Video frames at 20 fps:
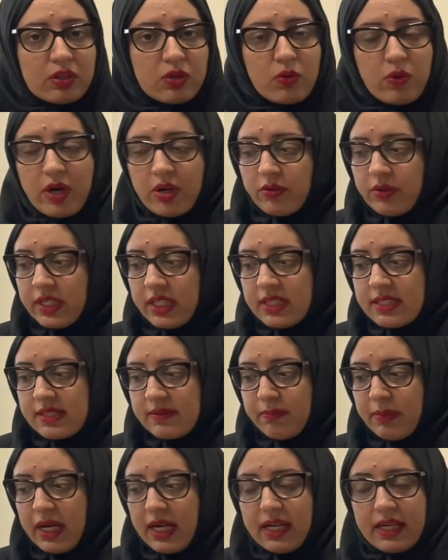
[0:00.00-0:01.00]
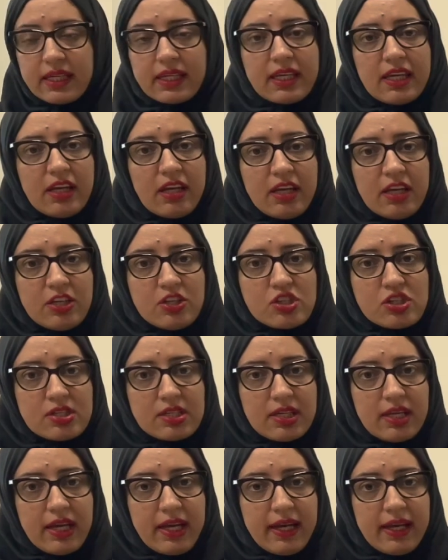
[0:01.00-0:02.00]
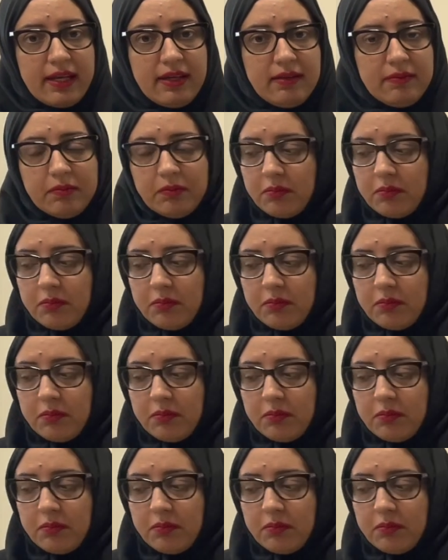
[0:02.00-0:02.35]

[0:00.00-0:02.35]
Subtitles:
queries by KHDA,